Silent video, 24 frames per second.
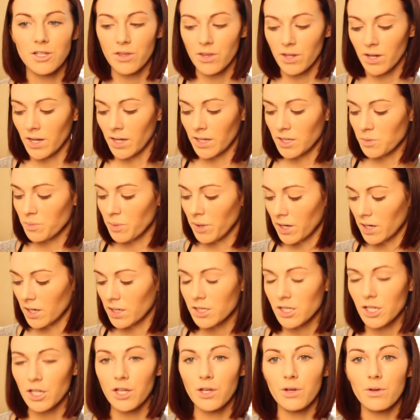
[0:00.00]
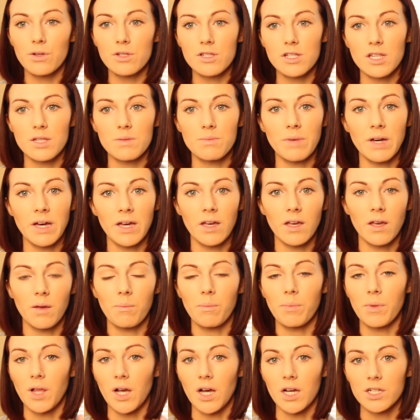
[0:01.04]
So the next product I use is
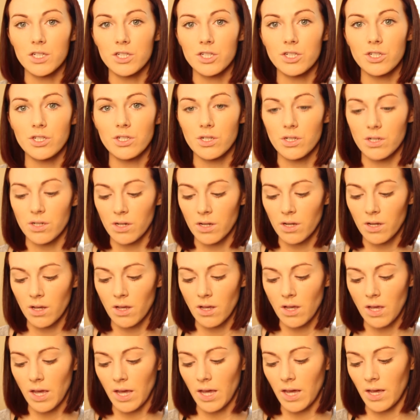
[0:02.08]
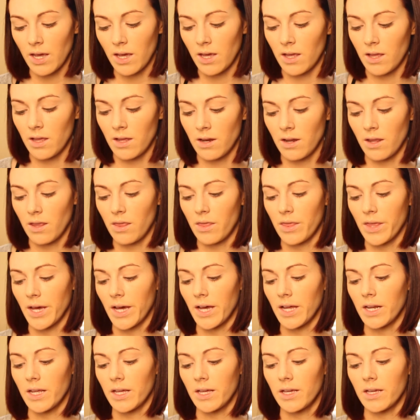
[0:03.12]
my blush, and
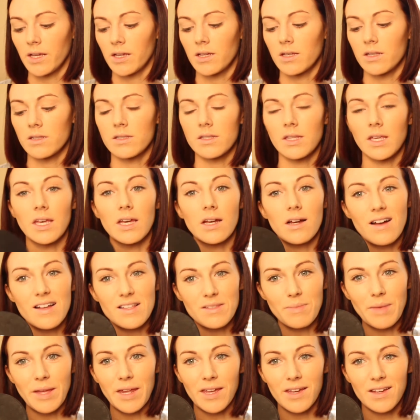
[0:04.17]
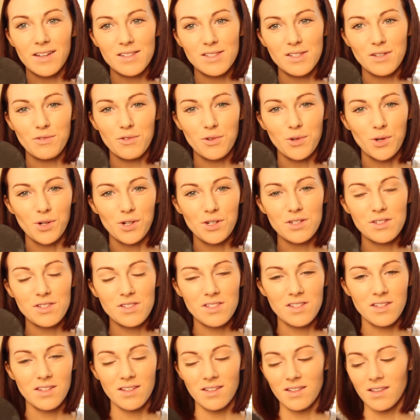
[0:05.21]
that is IT Cosmetics, of
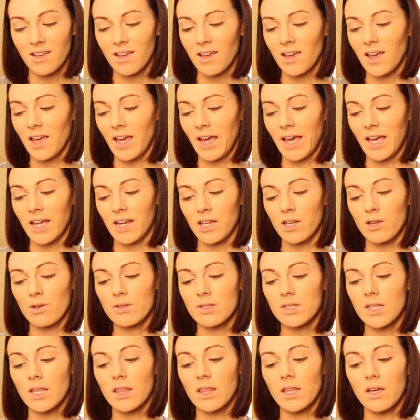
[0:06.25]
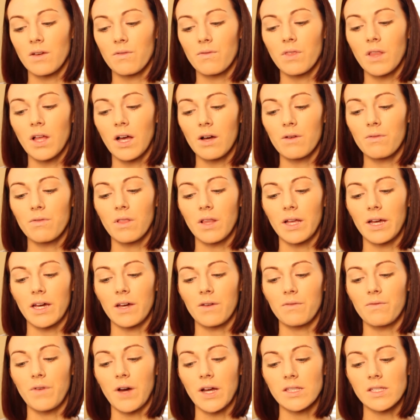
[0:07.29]
course. And I use the Live, Love,
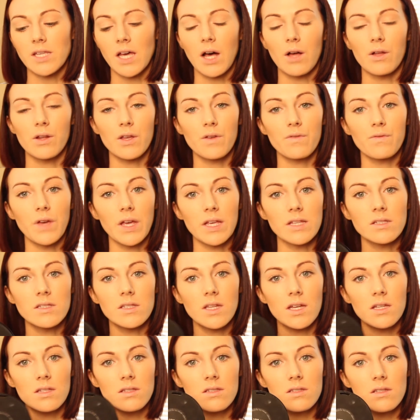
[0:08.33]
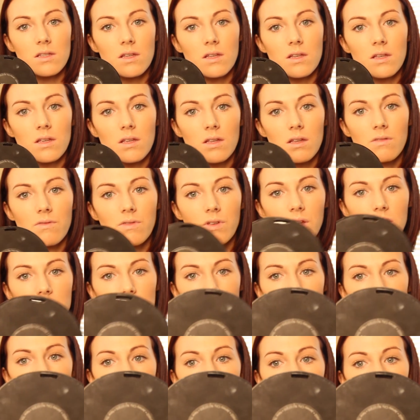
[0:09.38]
Laugh Vitality Face Disc. You can
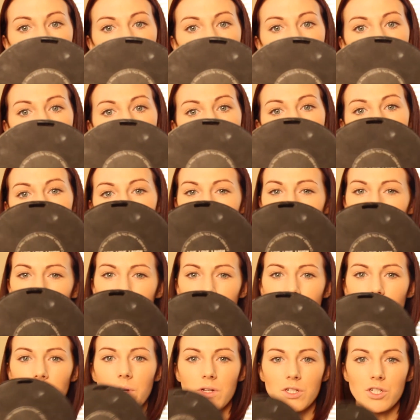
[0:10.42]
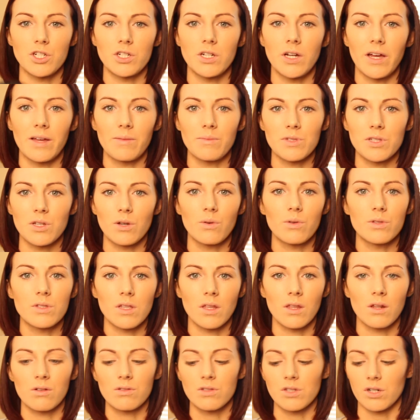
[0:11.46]
see it. I've used it a bunch of times, so it's
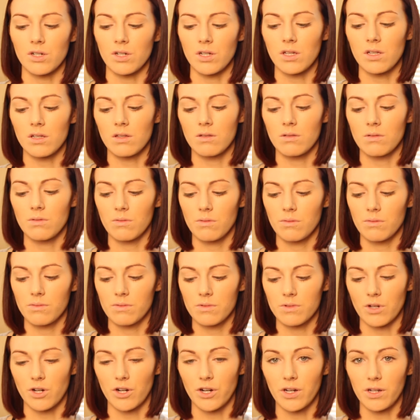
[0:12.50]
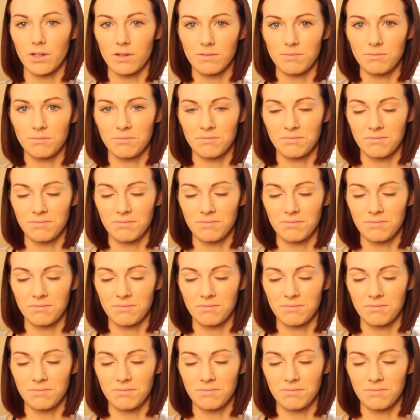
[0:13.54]
a little dirty. Sorry.